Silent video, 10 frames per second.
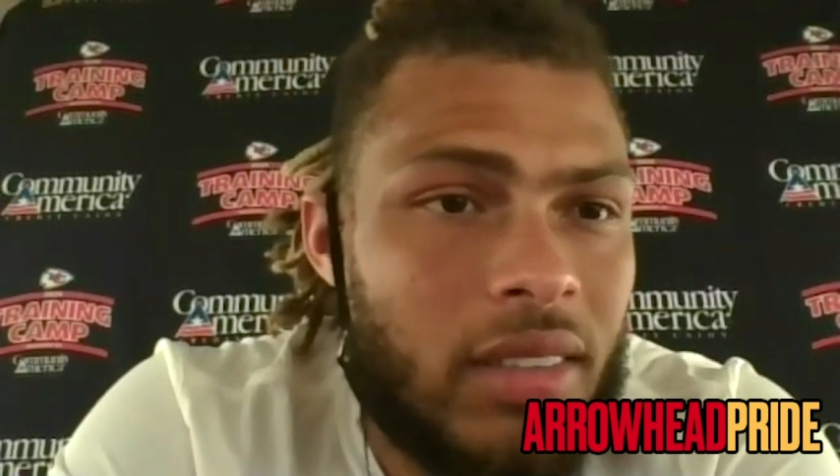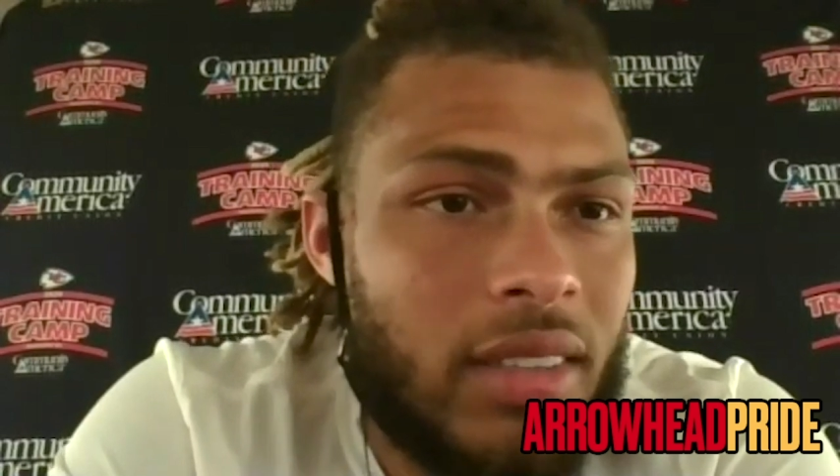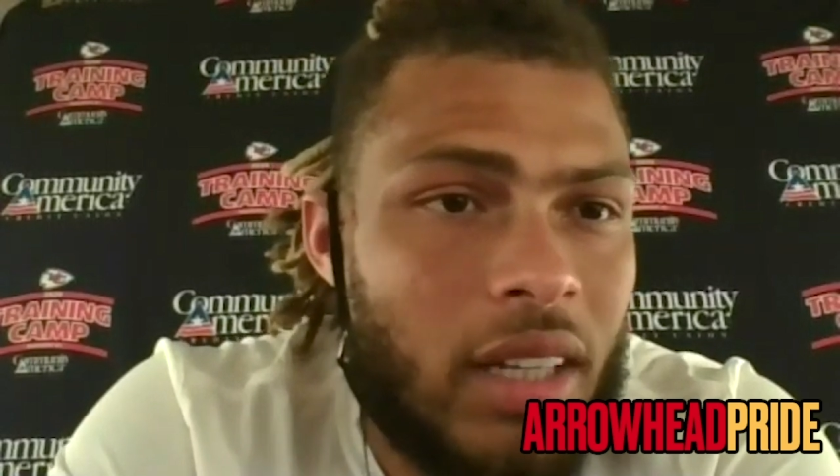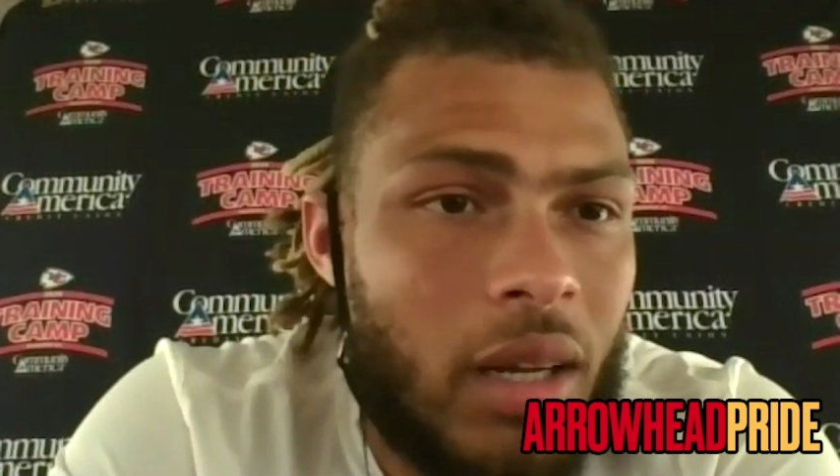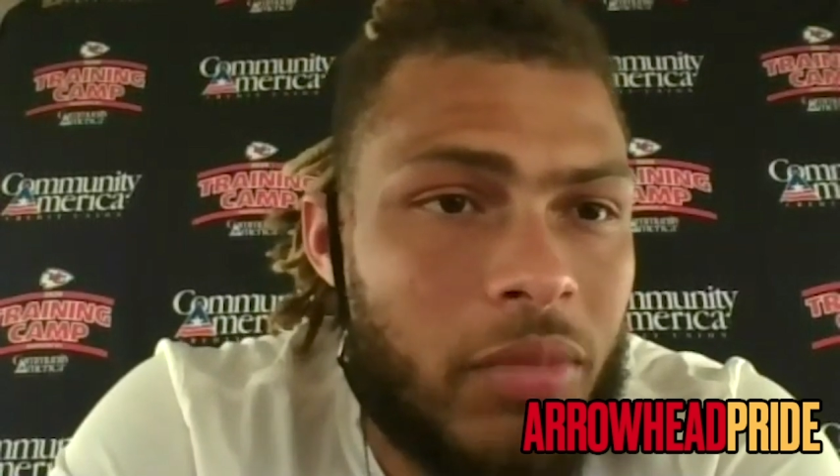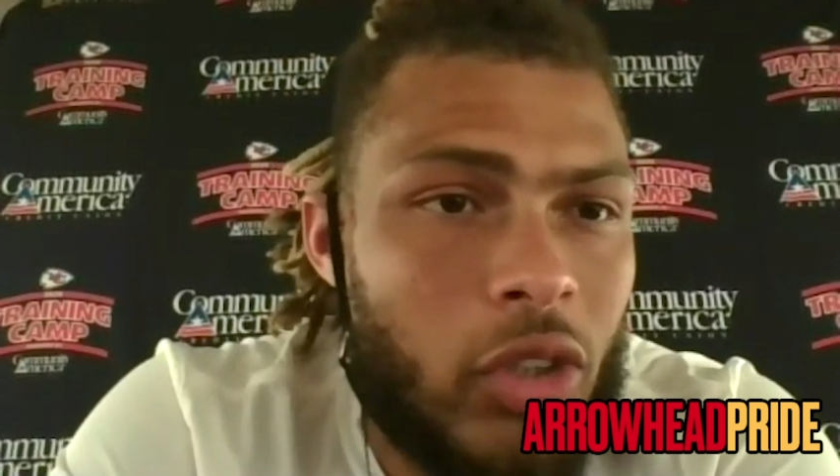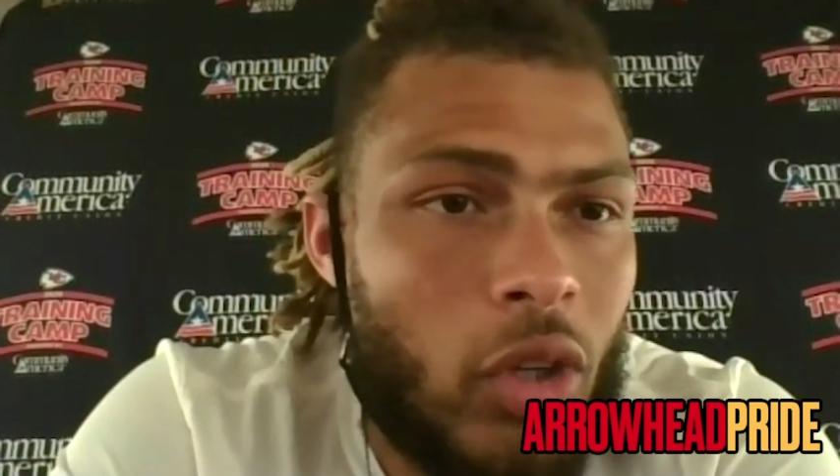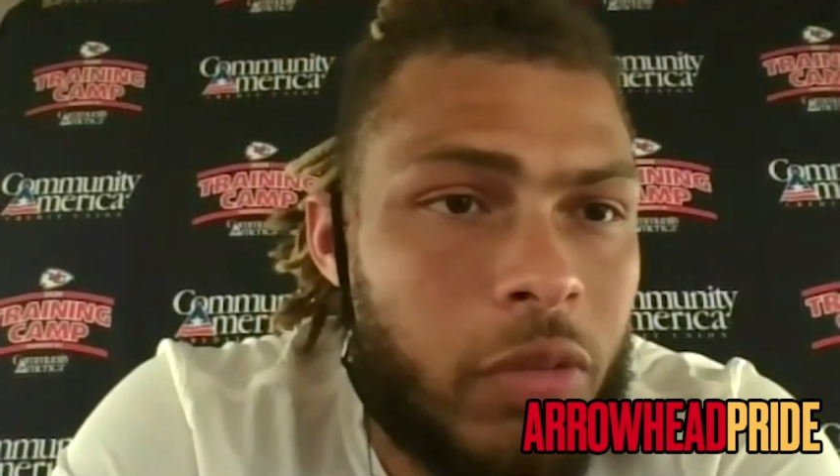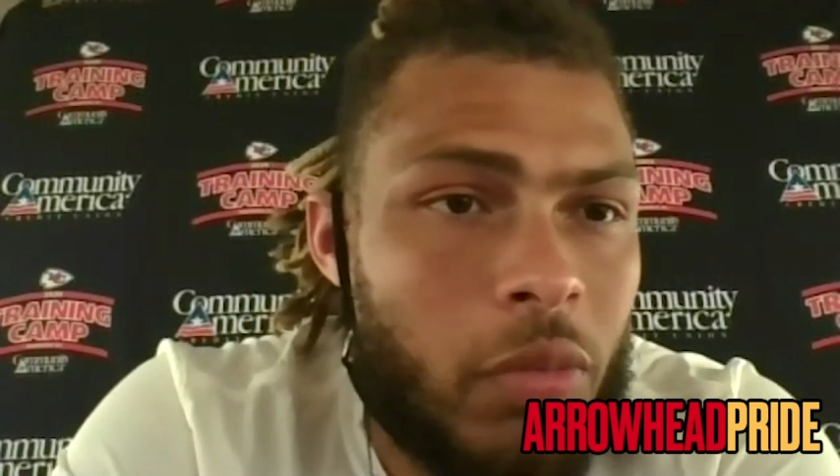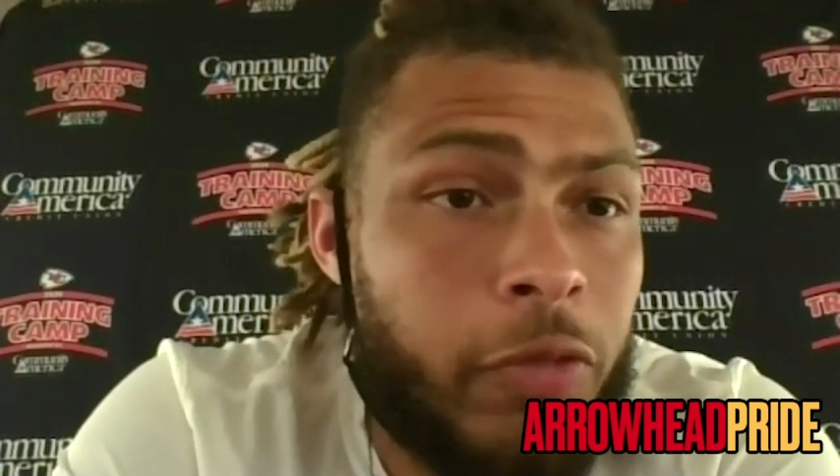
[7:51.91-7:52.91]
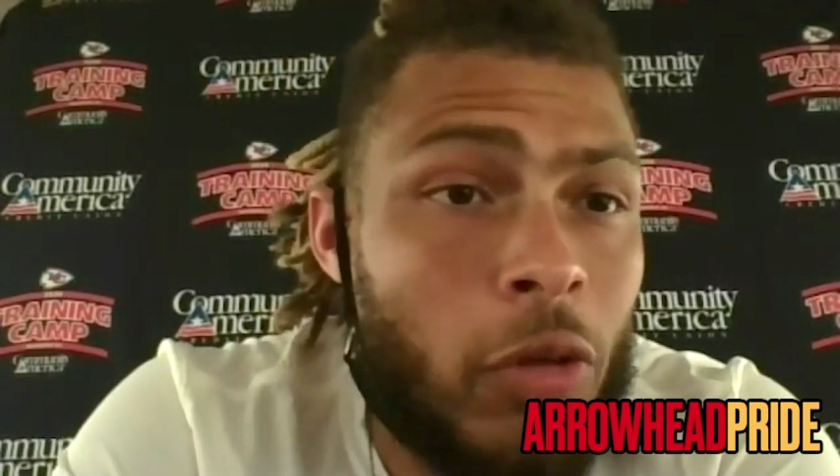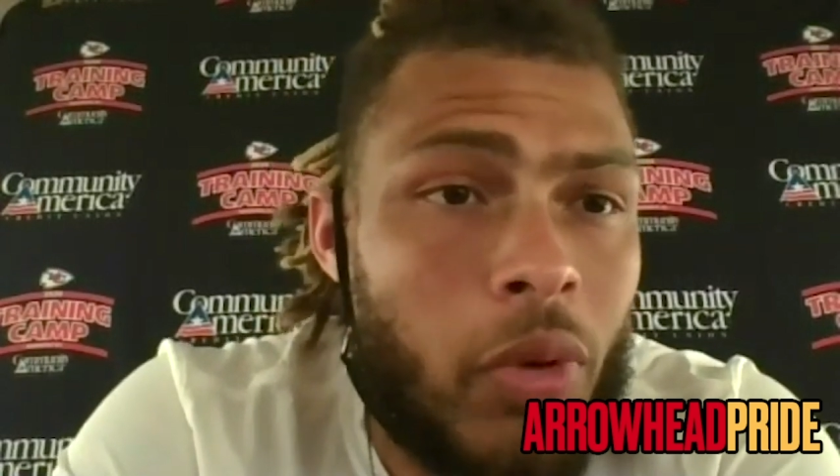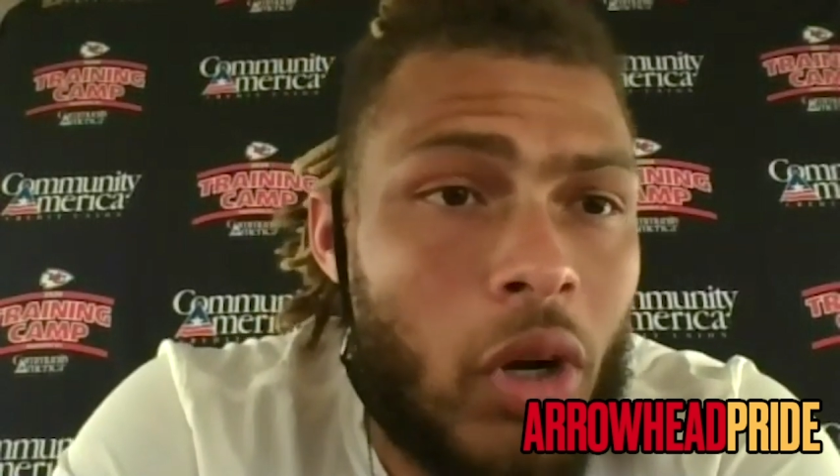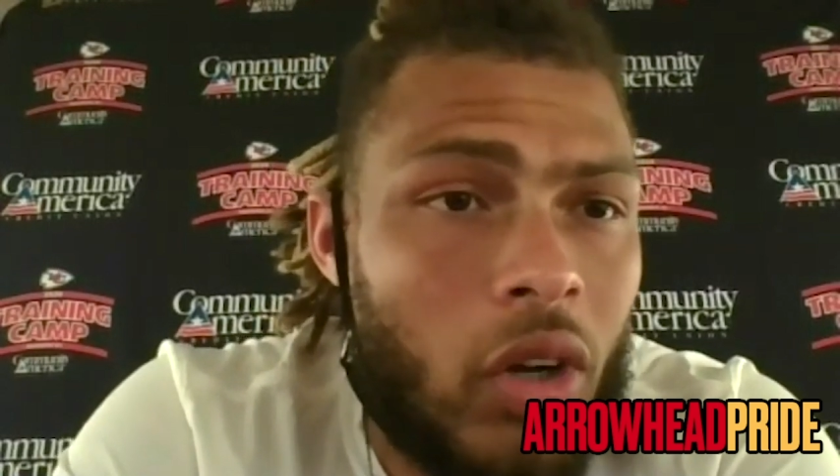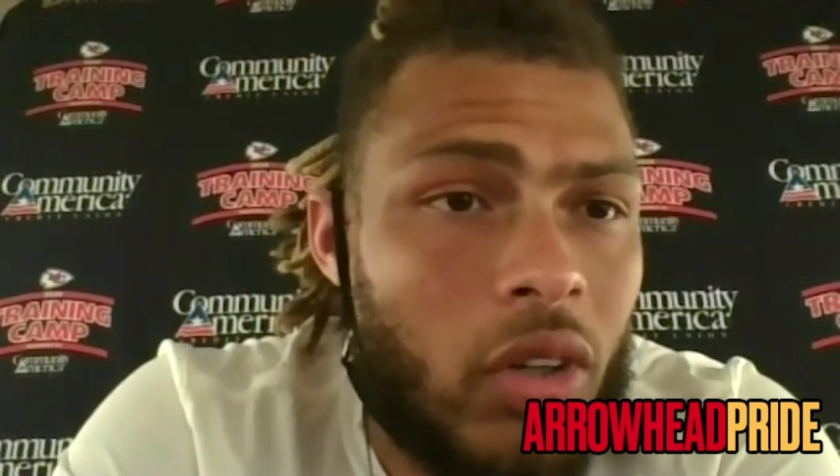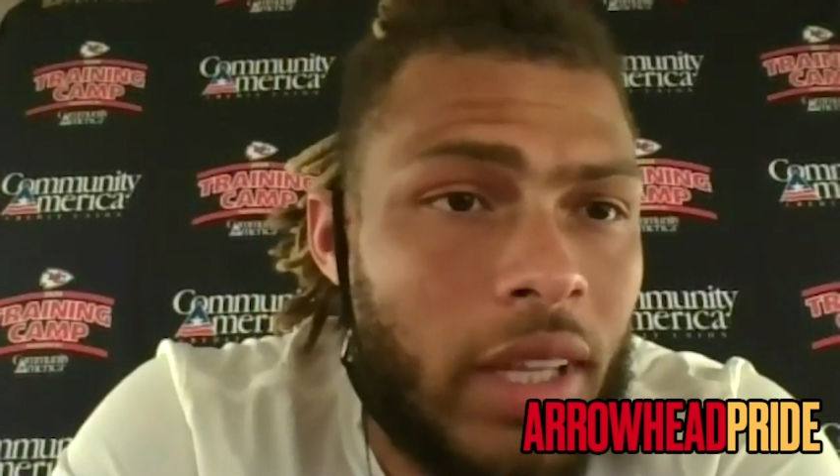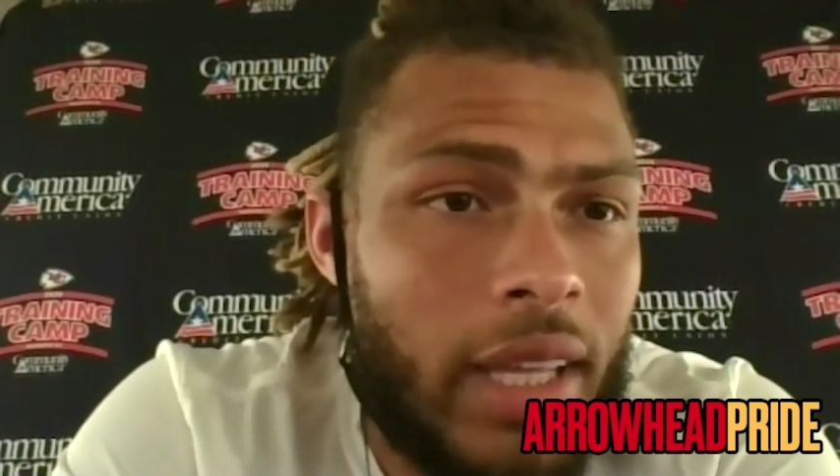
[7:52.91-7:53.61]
um, you know, from football.